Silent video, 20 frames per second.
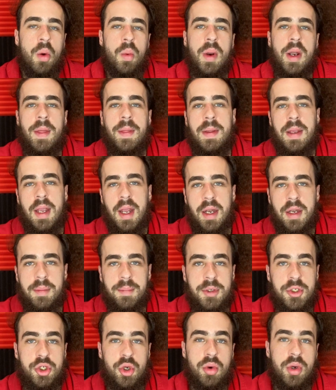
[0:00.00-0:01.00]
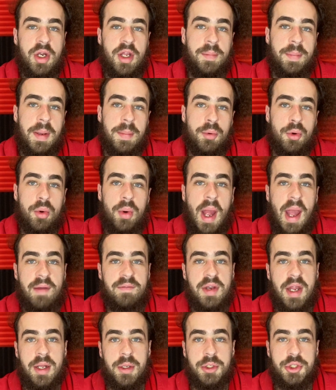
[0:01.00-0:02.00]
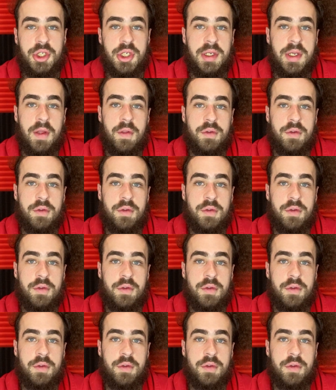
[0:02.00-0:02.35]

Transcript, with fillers: When in the end, a majority of people who have negligent